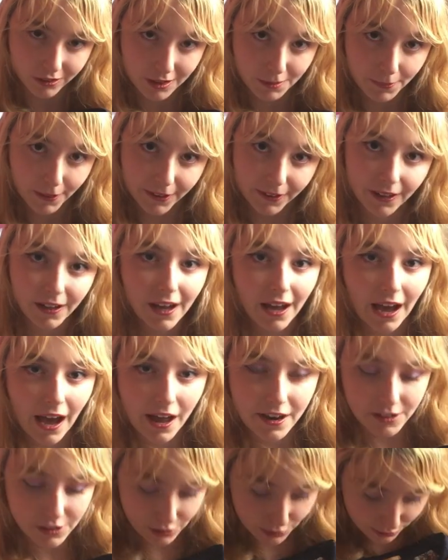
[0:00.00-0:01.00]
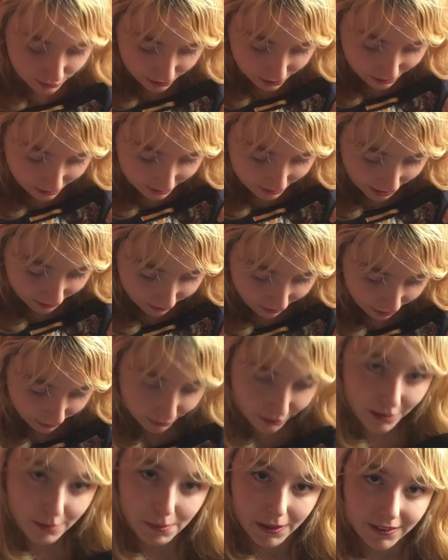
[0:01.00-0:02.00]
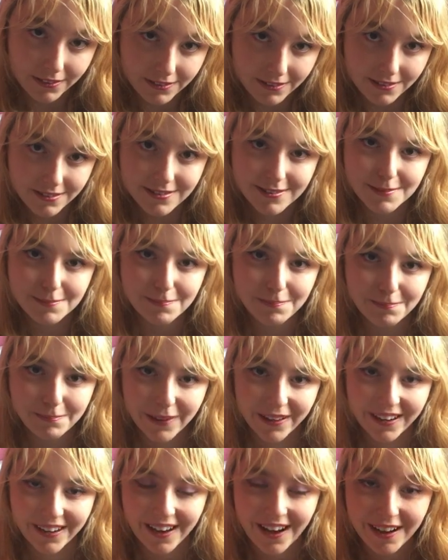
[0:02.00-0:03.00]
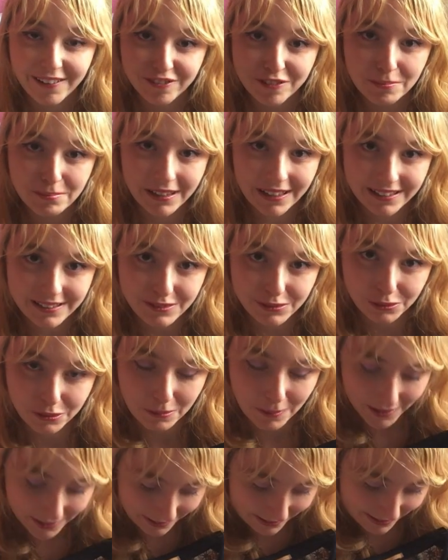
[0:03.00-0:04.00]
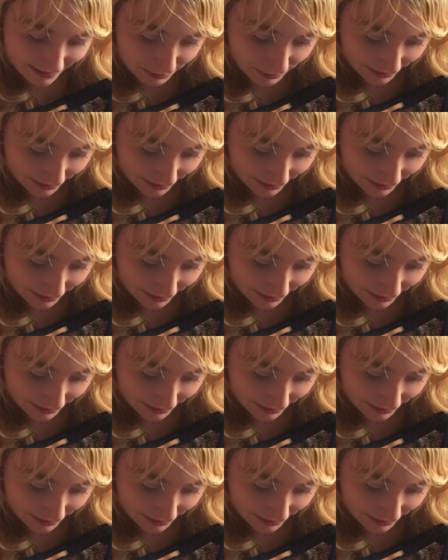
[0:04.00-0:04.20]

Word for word: eBay and it used to just have three buttons but I replaced the ones